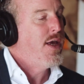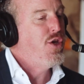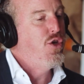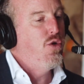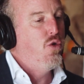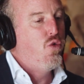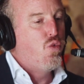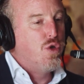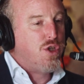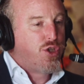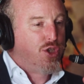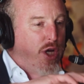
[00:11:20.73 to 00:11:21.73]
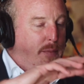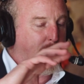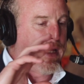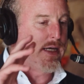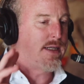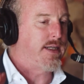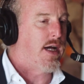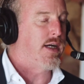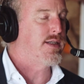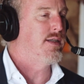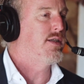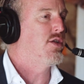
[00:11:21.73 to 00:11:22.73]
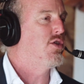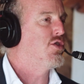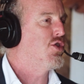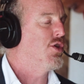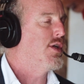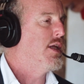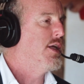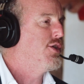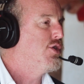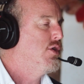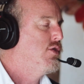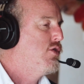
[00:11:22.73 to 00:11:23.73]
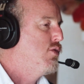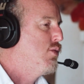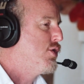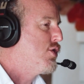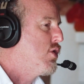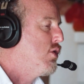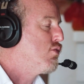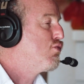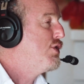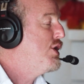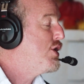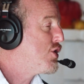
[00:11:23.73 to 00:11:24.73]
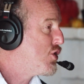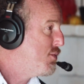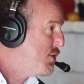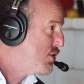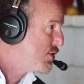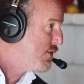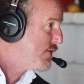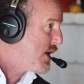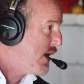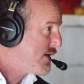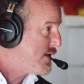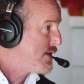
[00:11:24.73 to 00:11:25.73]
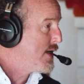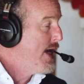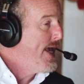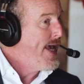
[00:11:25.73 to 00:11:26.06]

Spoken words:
You would dump a lot of toxins into circulation and do what you call redistribution of toxins.